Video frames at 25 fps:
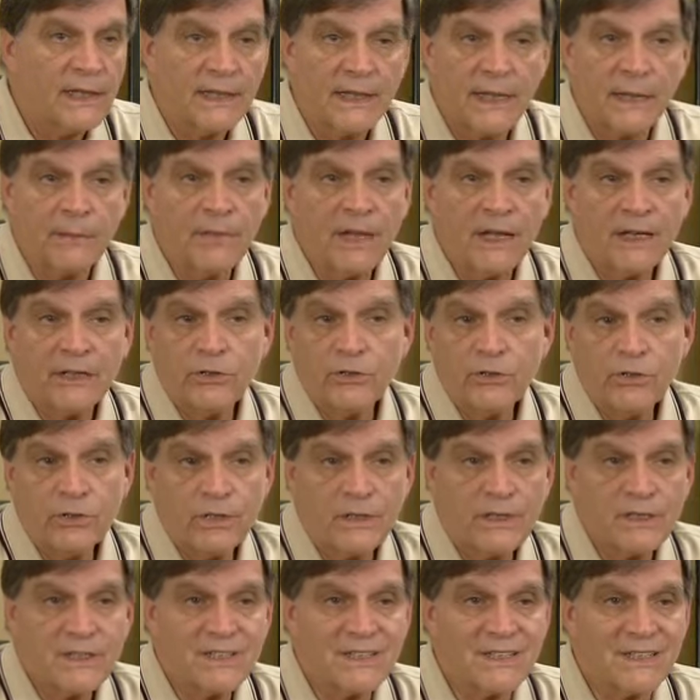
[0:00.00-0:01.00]
They may do
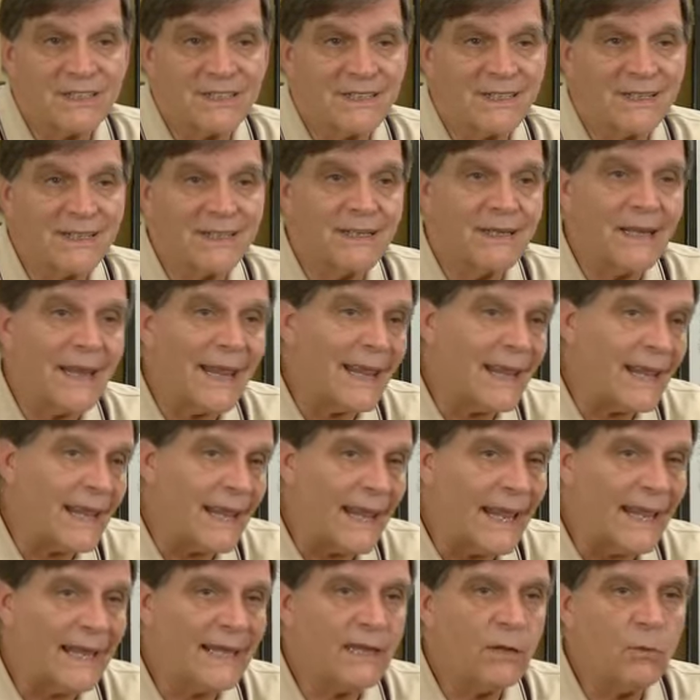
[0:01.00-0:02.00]
this in
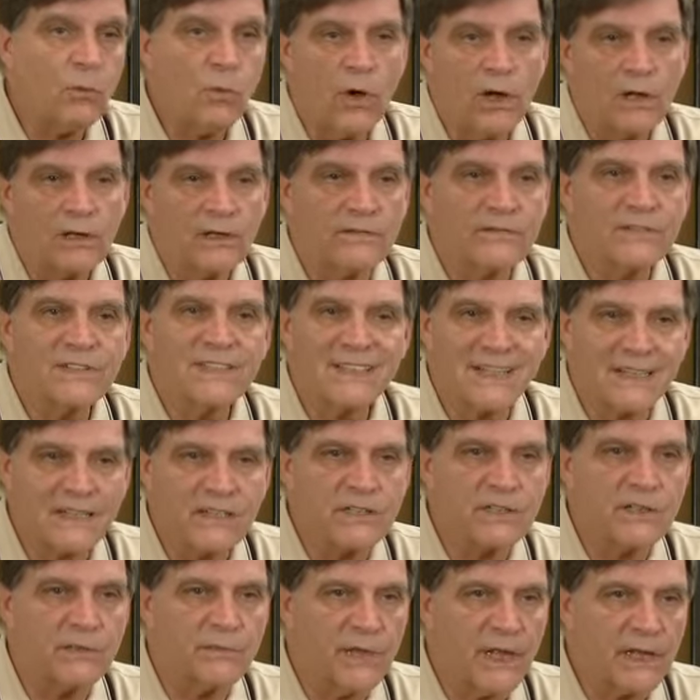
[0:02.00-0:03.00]
any one of
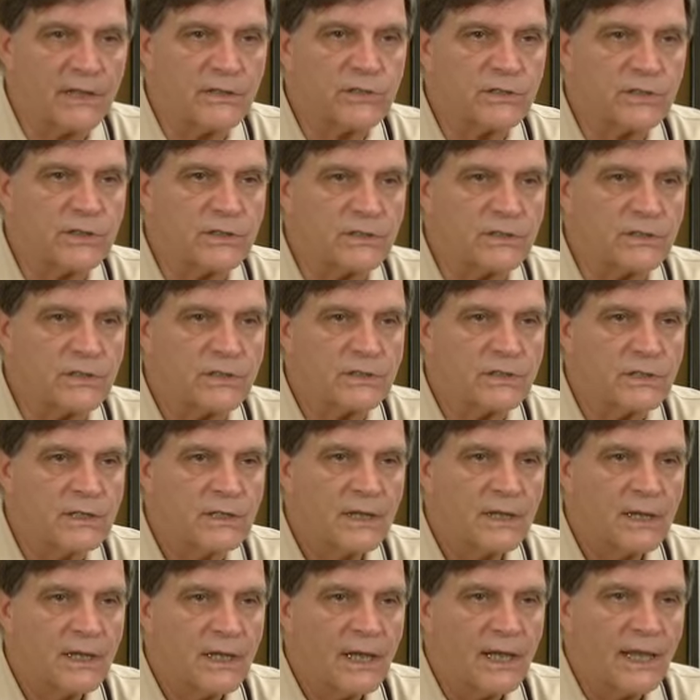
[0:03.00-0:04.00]
6 dimensions,
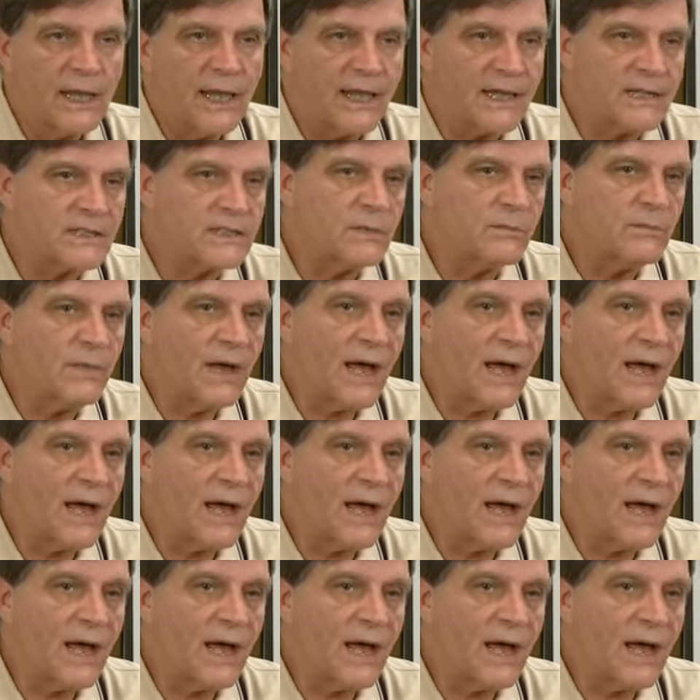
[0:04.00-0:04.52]
as the